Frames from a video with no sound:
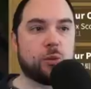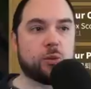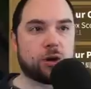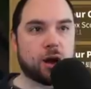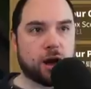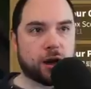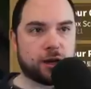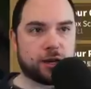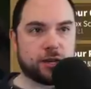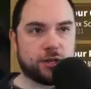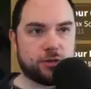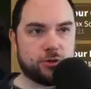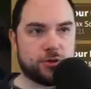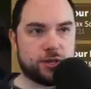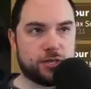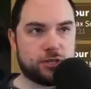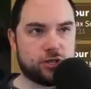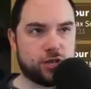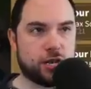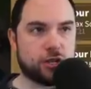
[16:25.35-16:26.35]
we're not going to do
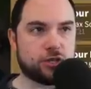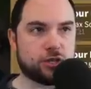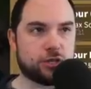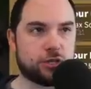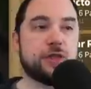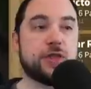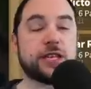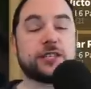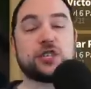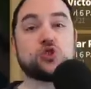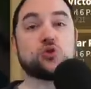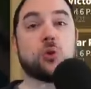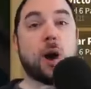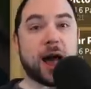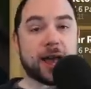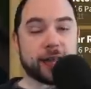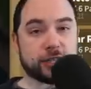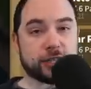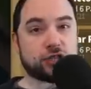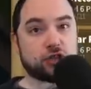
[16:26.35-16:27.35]
these changes. This is
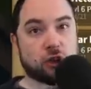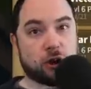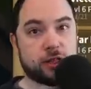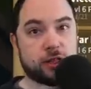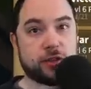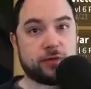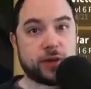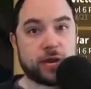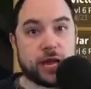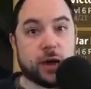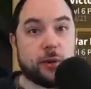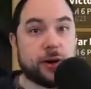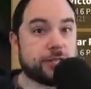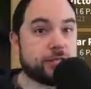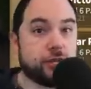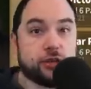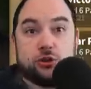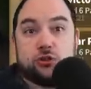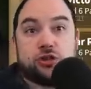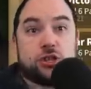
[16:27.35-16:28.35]
why at the start of the video, I
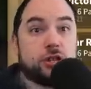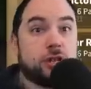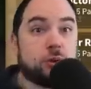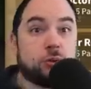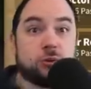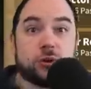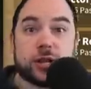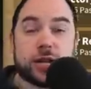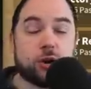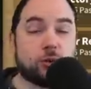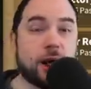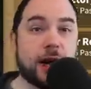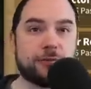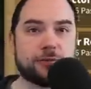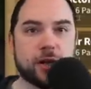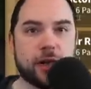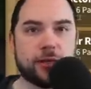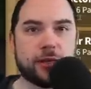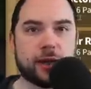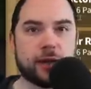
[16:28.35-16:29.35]
said you should literally
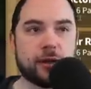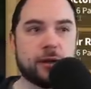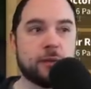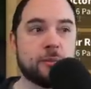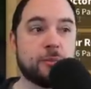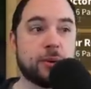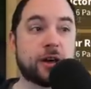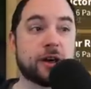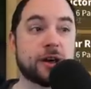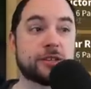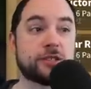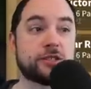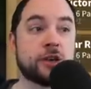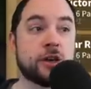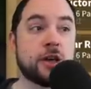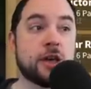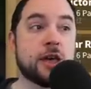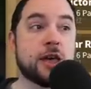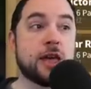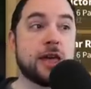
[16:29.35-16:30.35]
craft nothing. Because
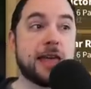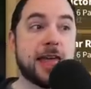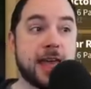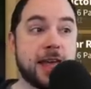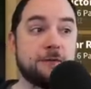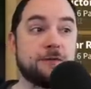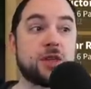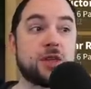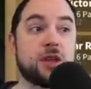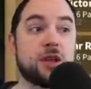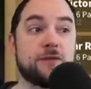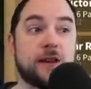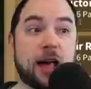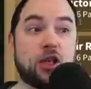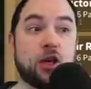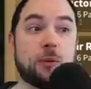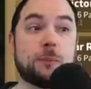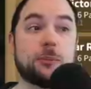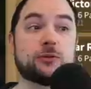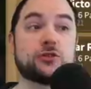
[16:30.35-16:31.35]
if the
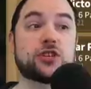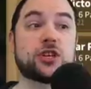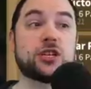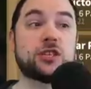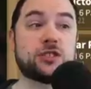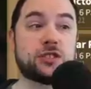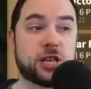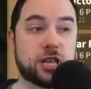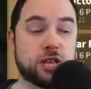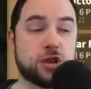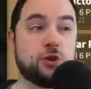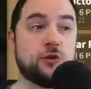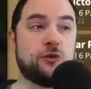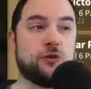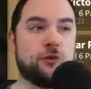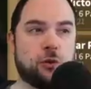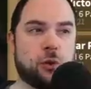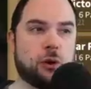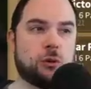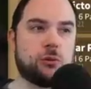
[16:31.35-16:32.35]
developers continue
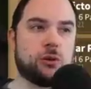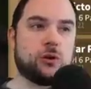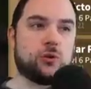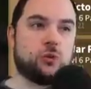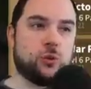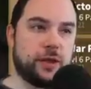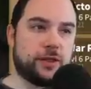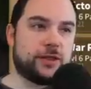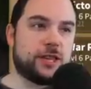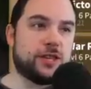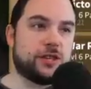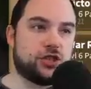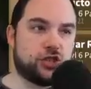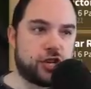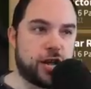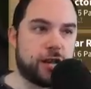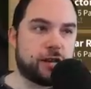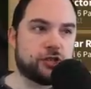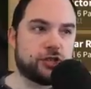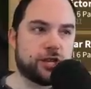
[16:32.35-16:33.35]
forward with these
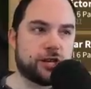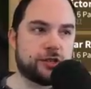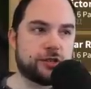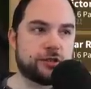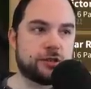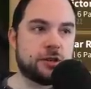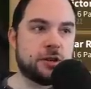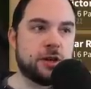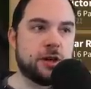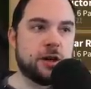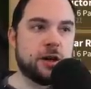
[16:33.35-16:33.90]
changes,